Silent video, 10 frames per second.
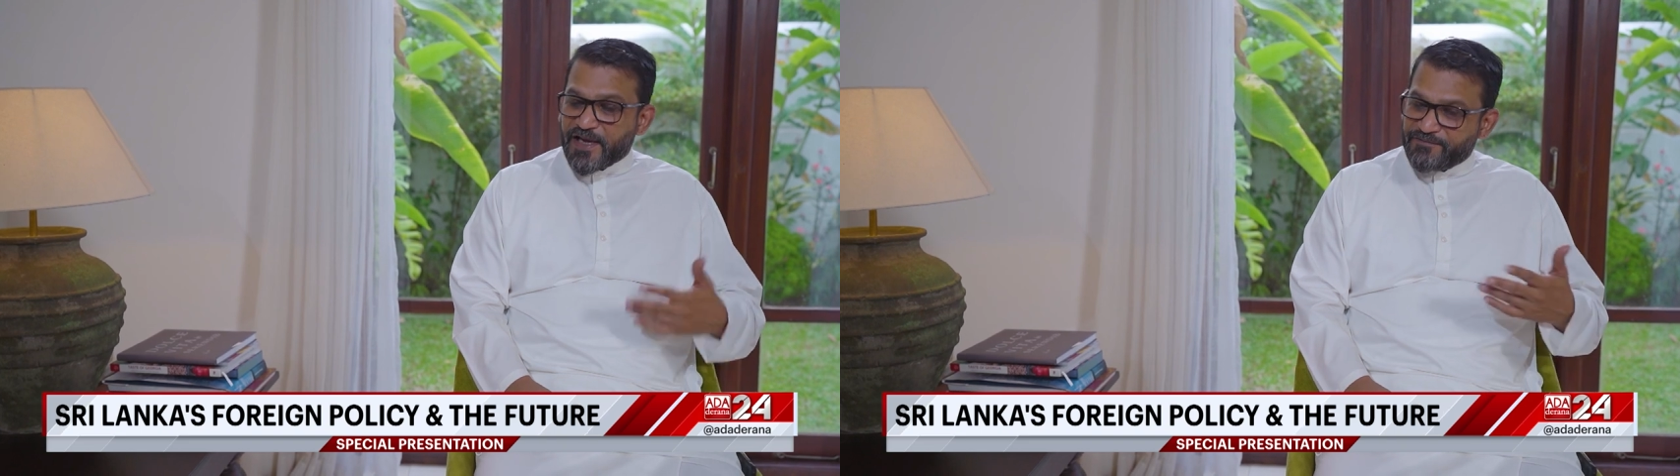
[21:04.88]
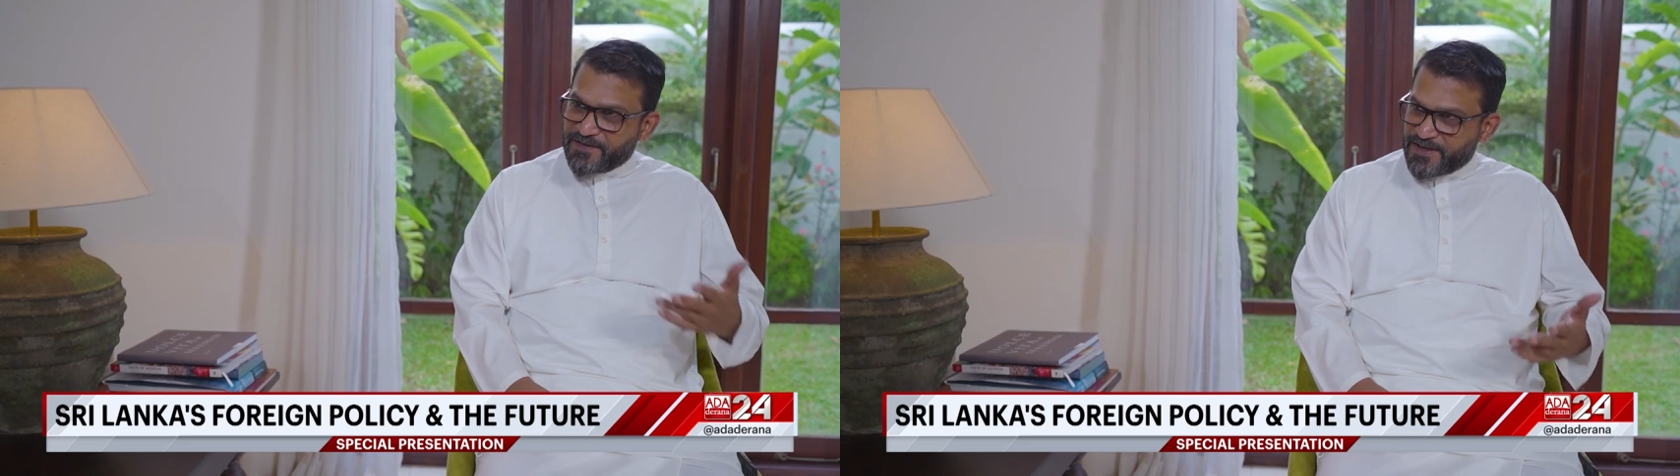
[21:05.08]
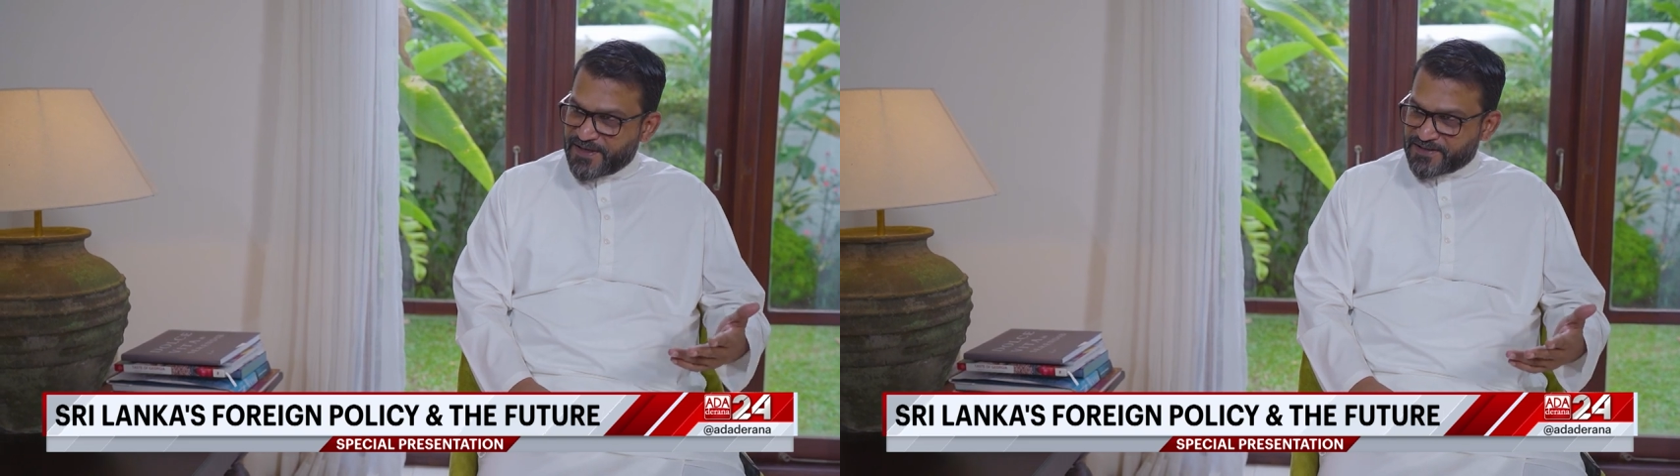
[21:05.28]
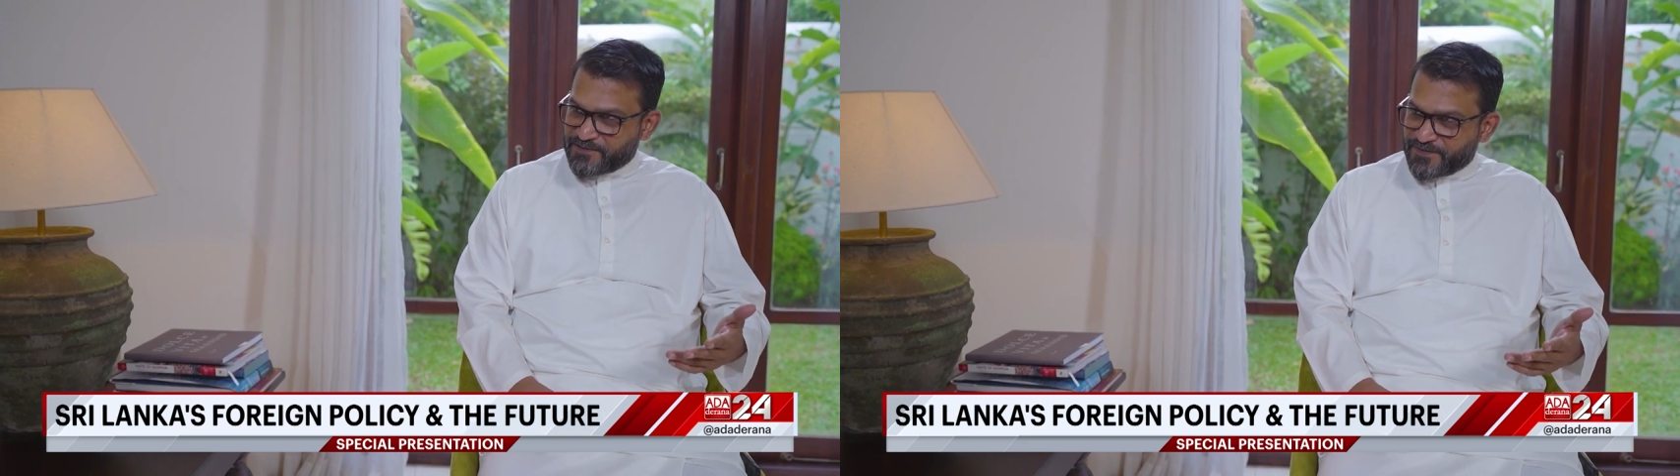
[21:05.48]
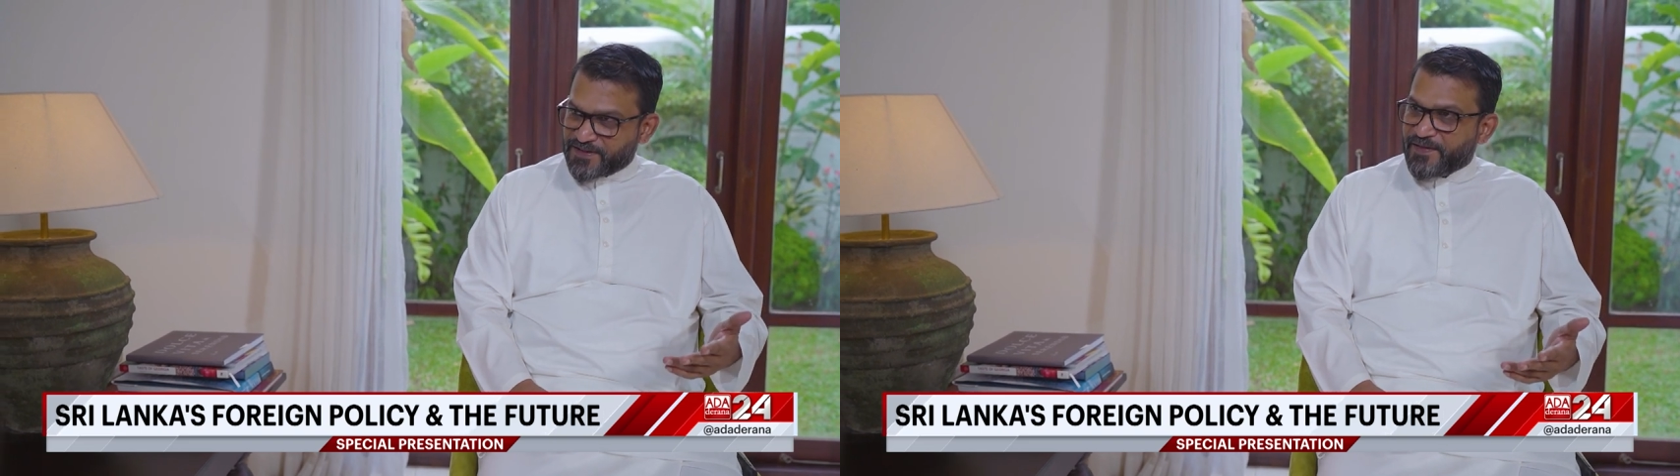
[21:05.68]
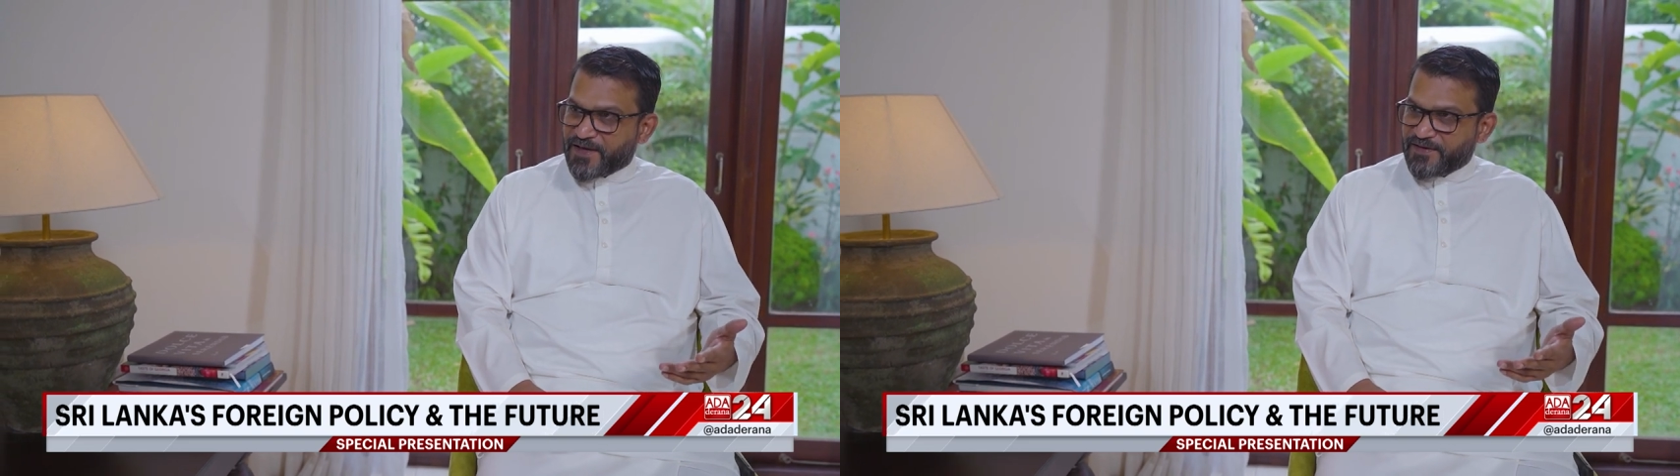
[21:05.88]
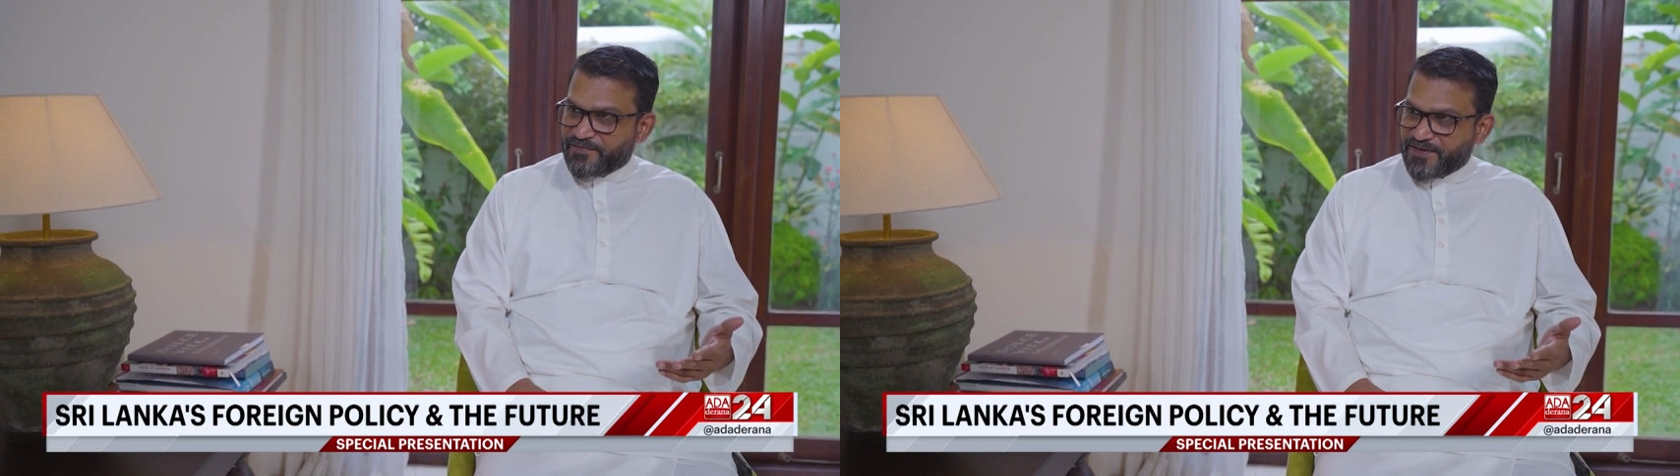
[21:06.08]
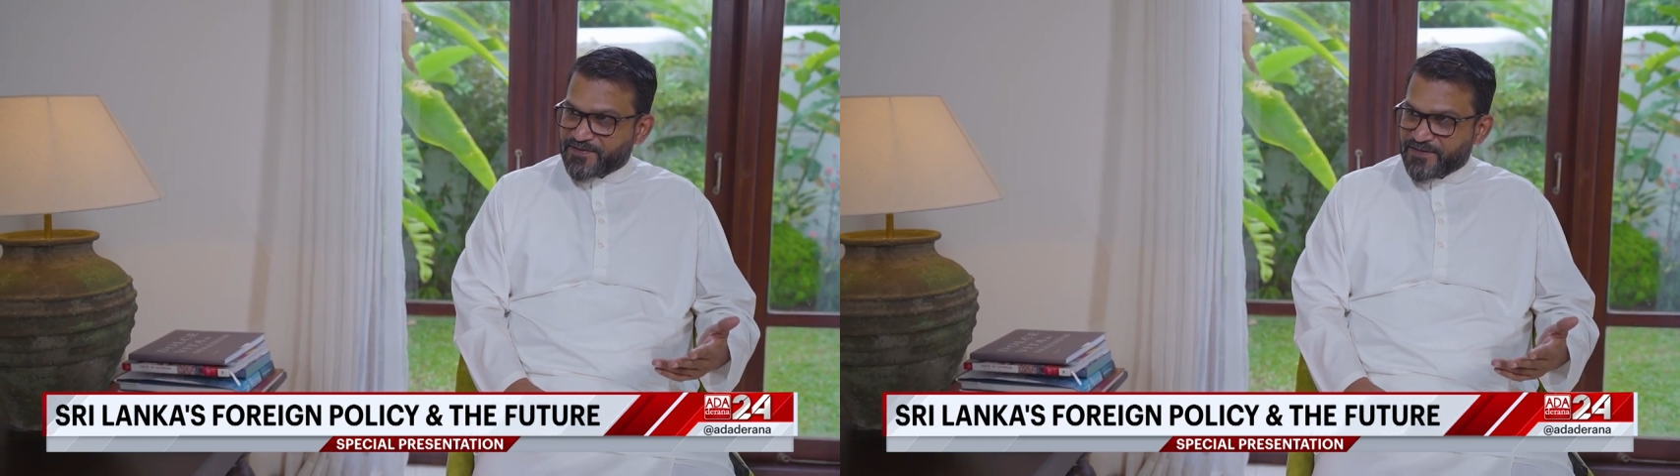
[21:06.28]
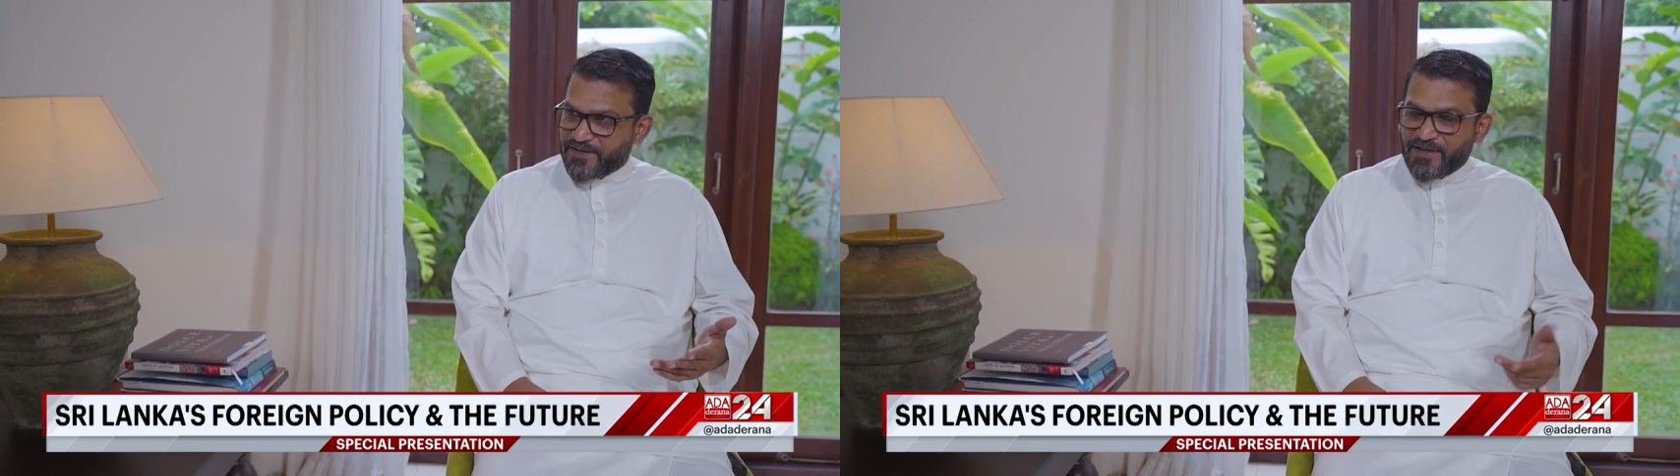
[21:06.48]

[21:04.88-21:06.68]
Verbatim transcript: FTAs with other countries,